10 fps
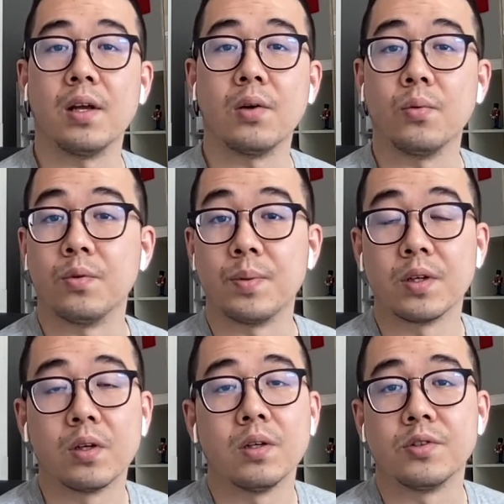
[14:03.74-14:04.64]
it would be
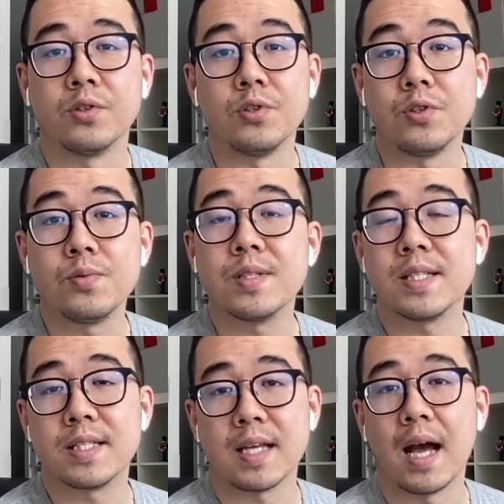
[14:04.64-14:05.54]
good to use
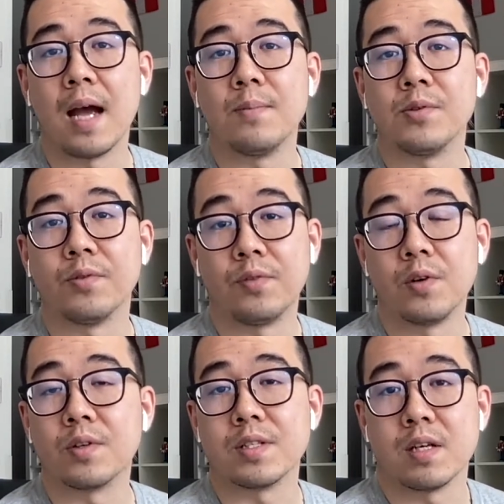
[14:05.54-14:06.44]
this time to
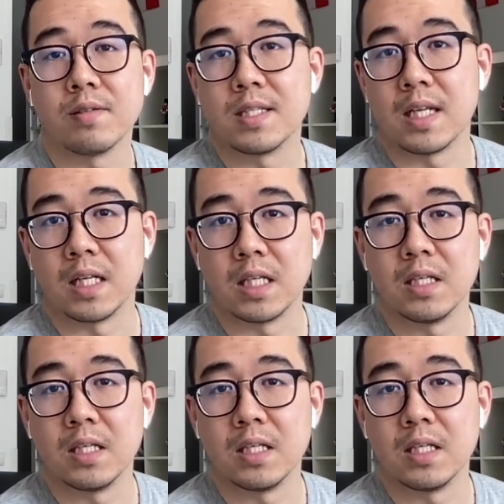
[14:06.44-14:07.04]
focus on study.